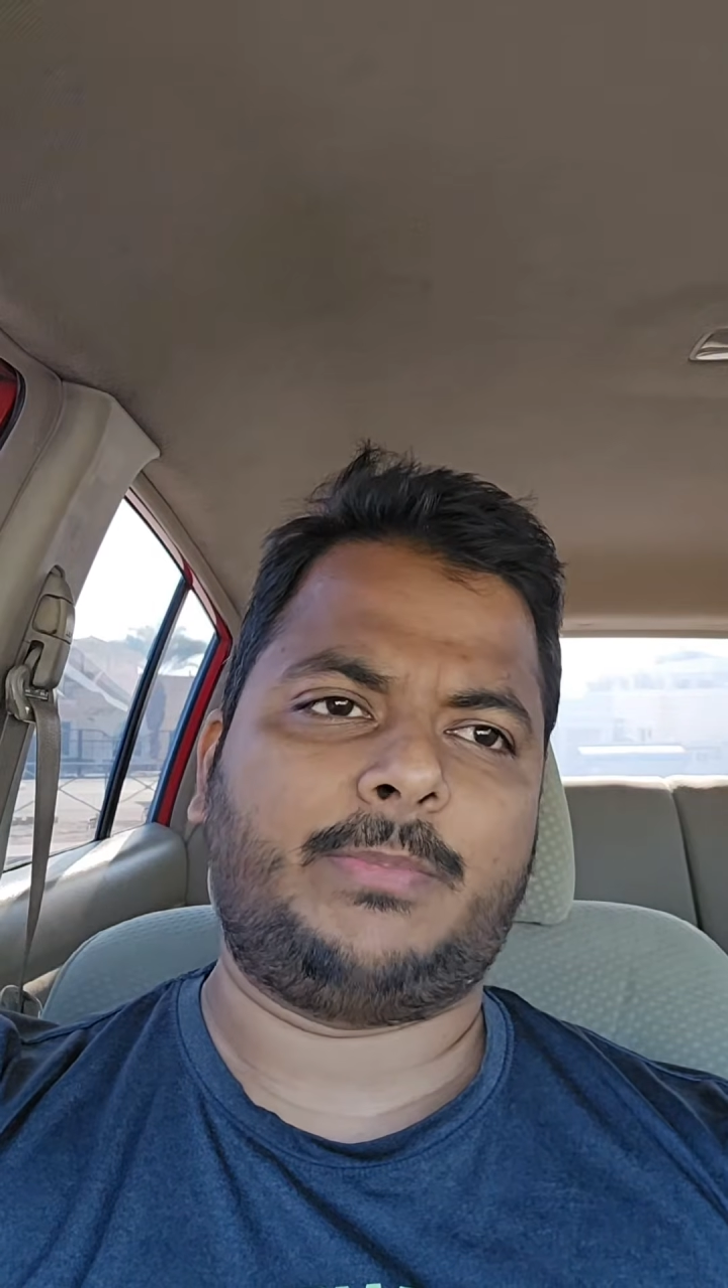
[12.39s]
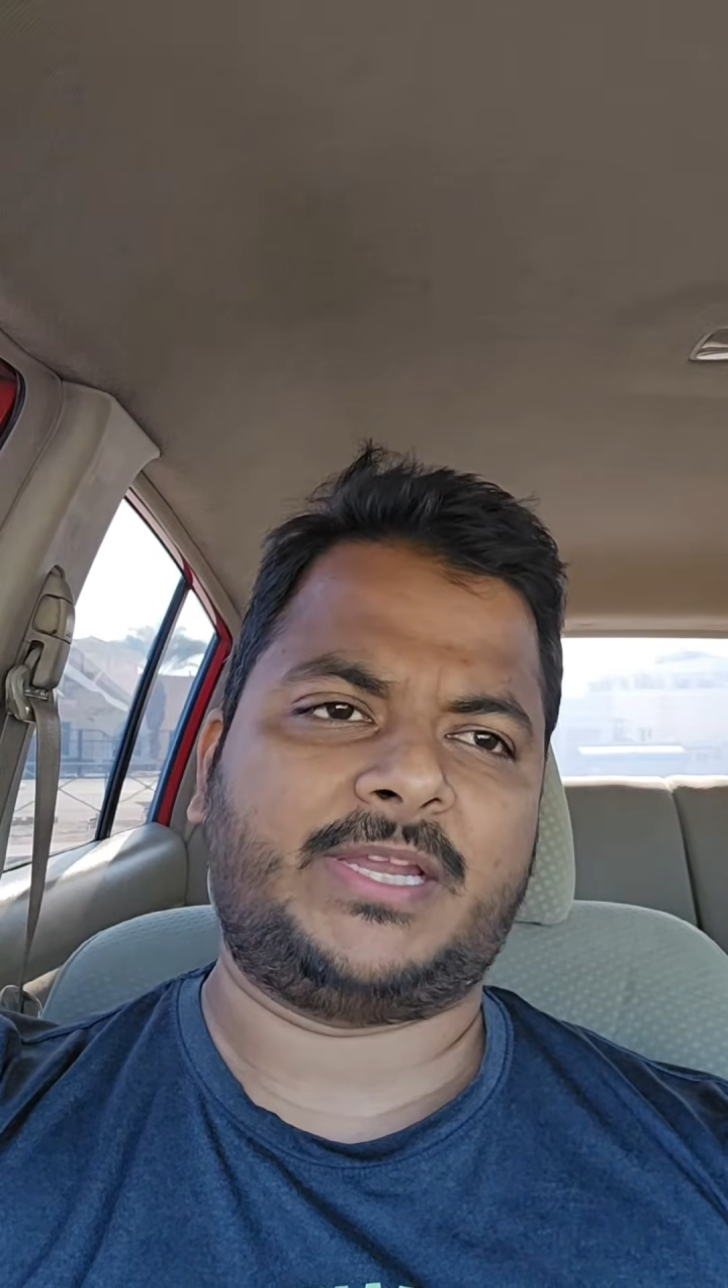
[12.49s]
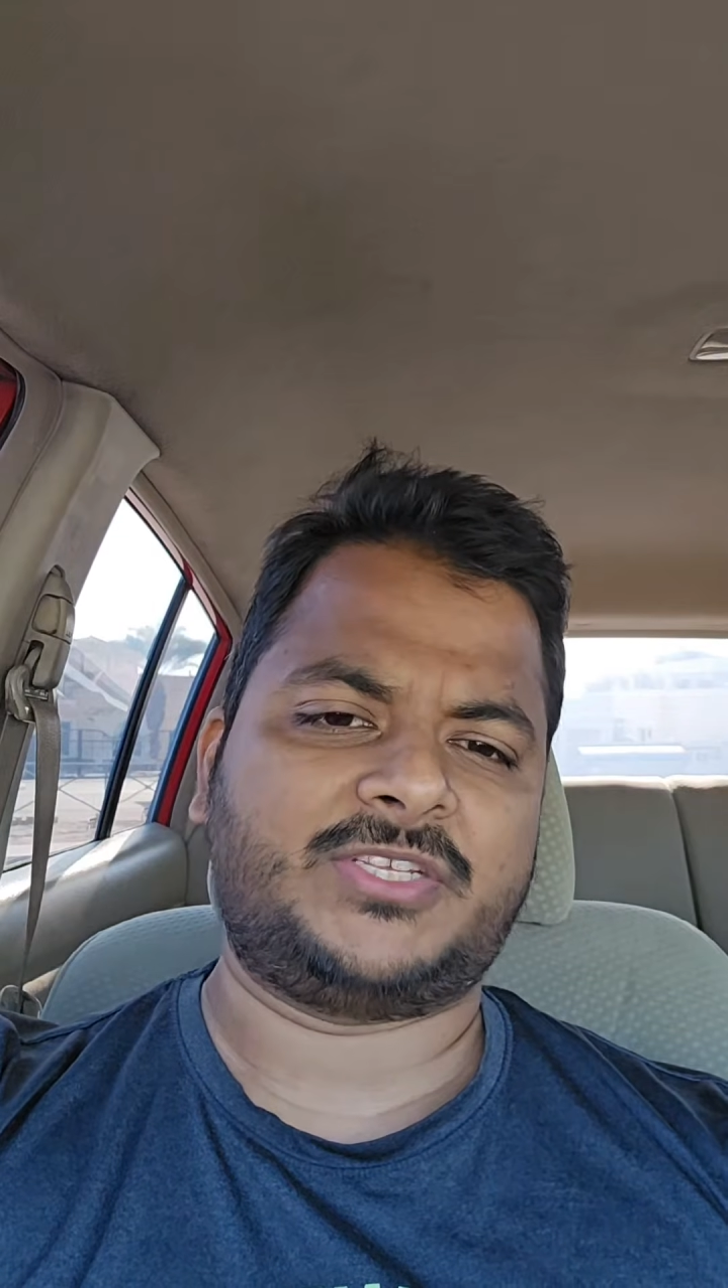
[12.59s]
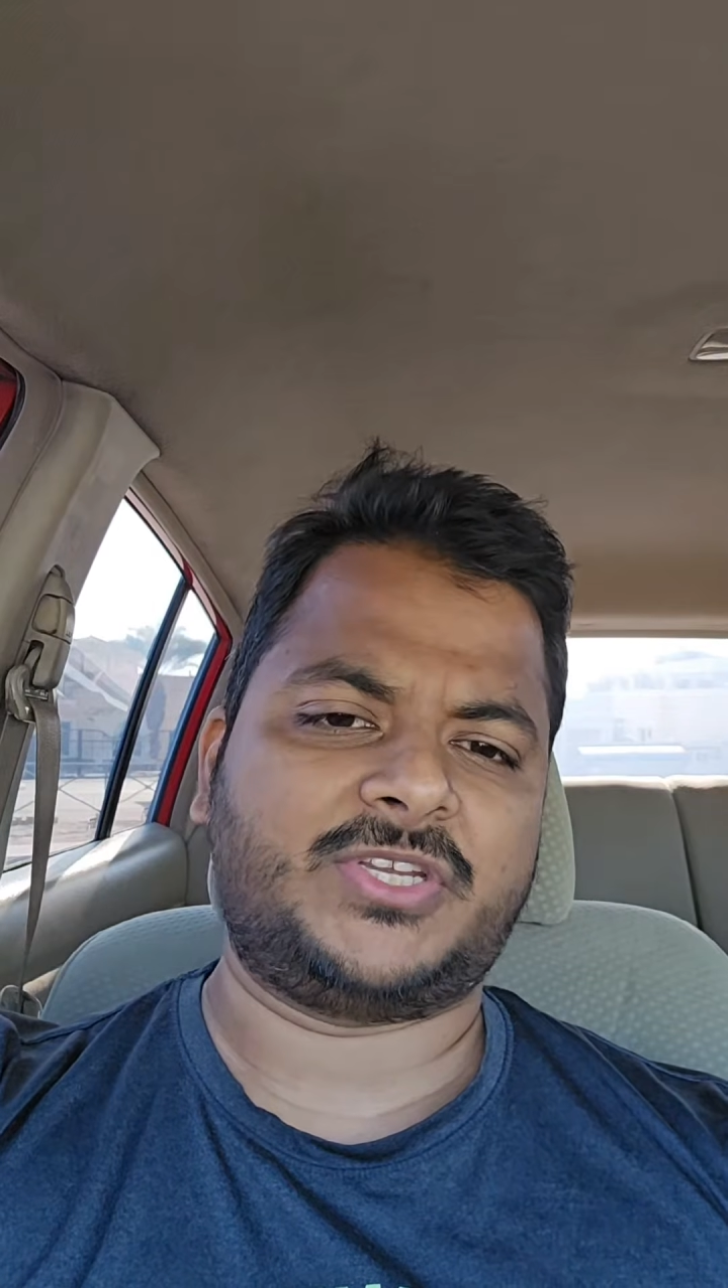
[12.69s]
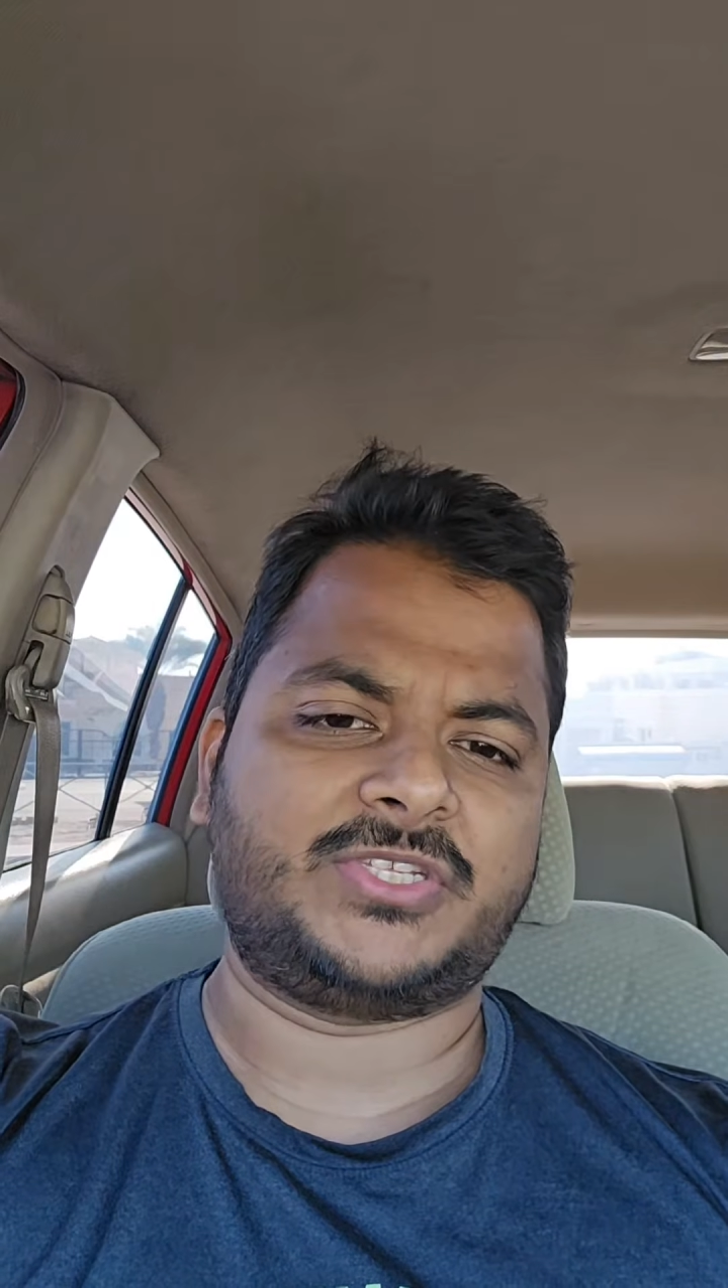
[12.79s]

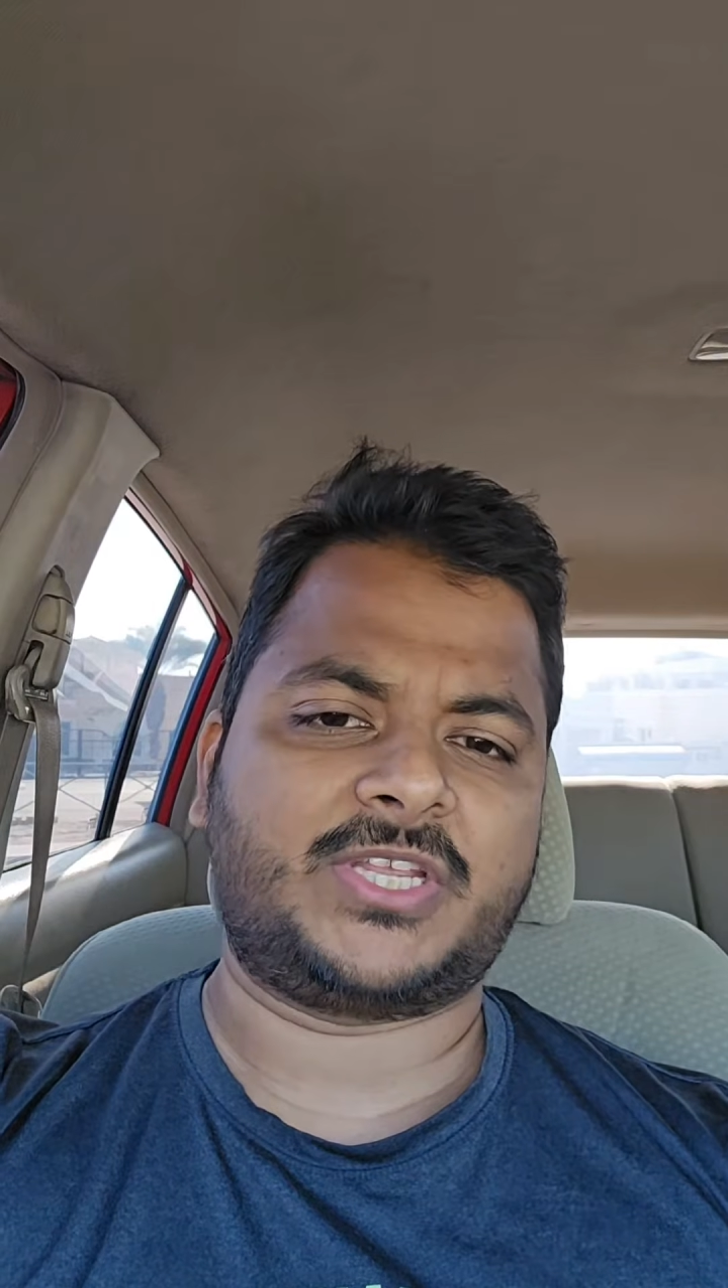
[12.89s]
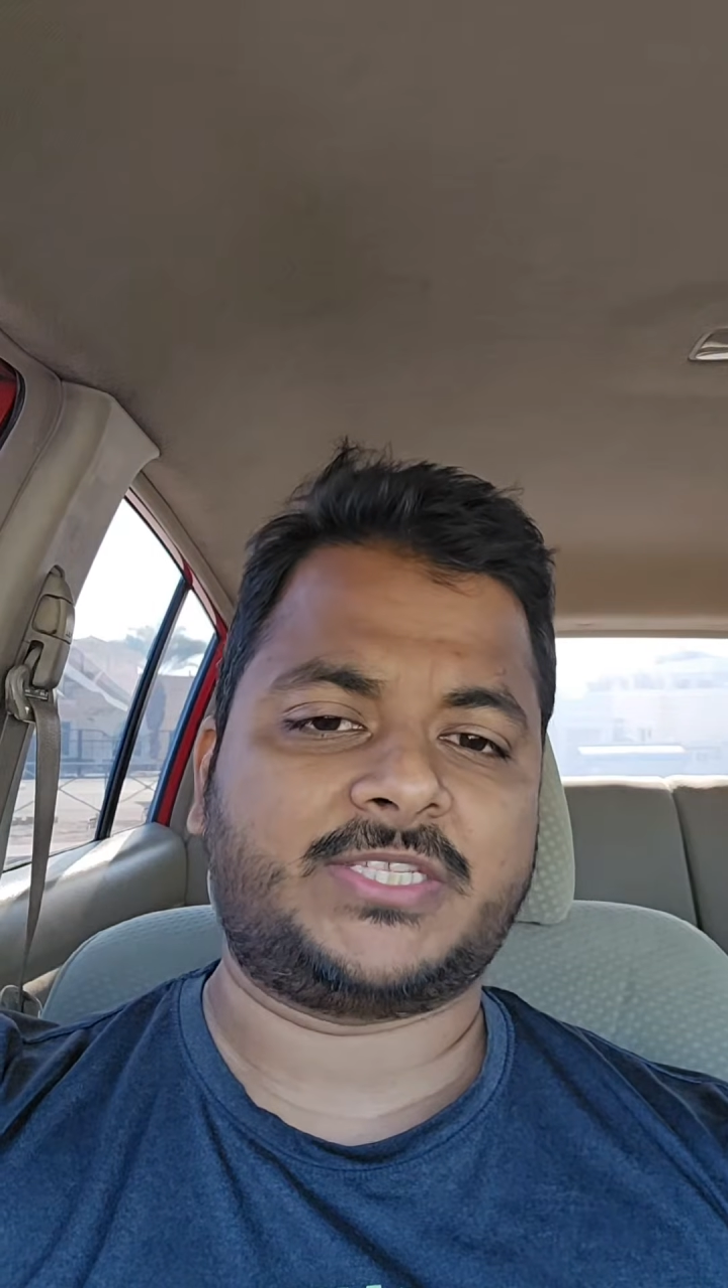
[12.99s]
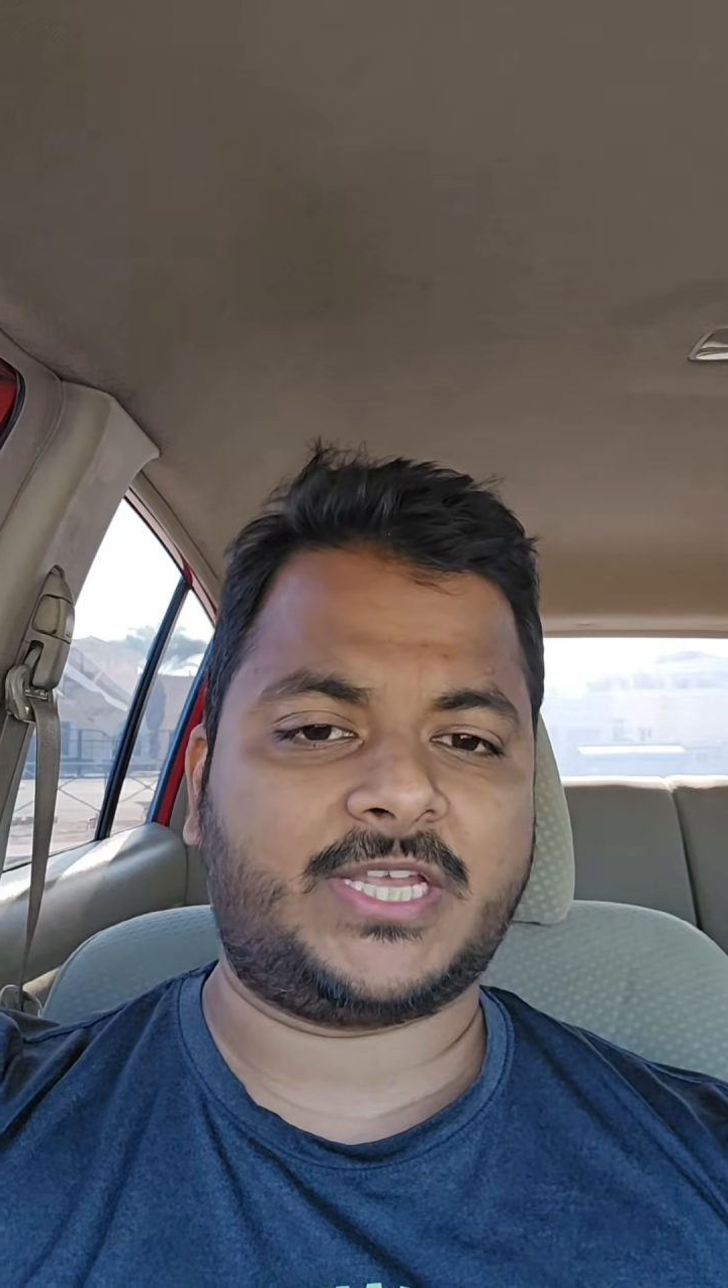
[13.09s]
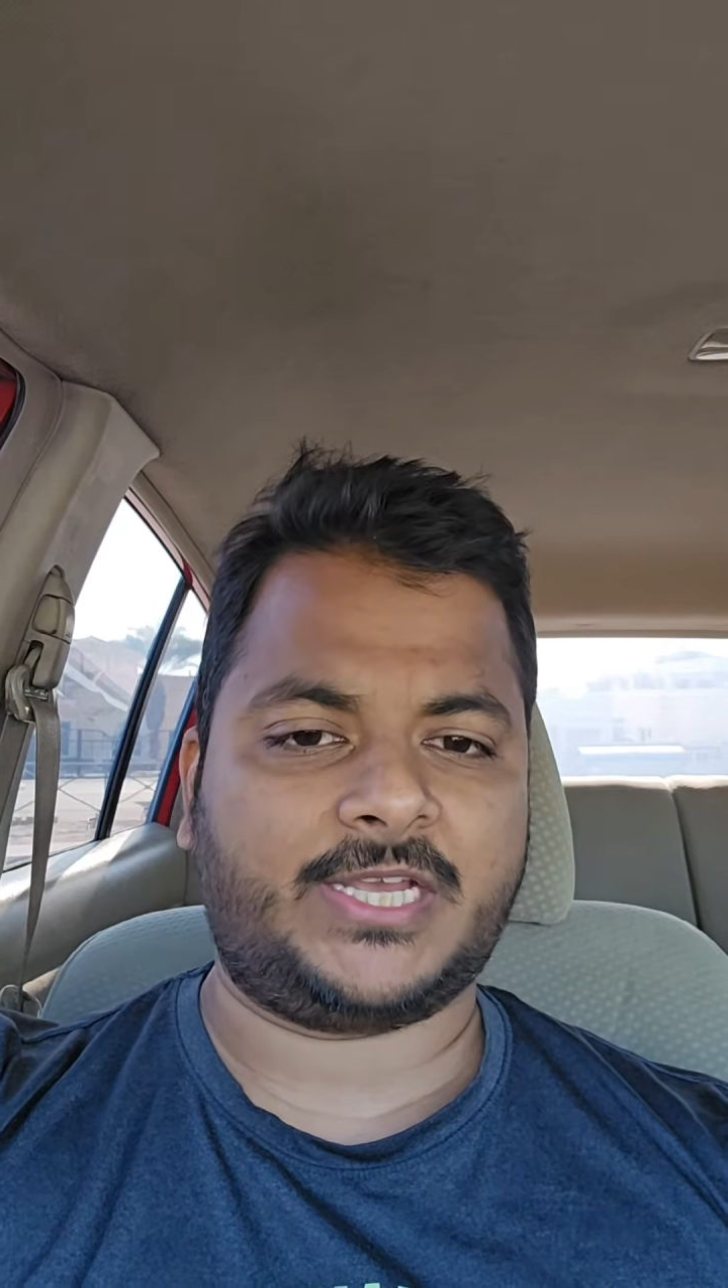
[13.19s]
managed instance,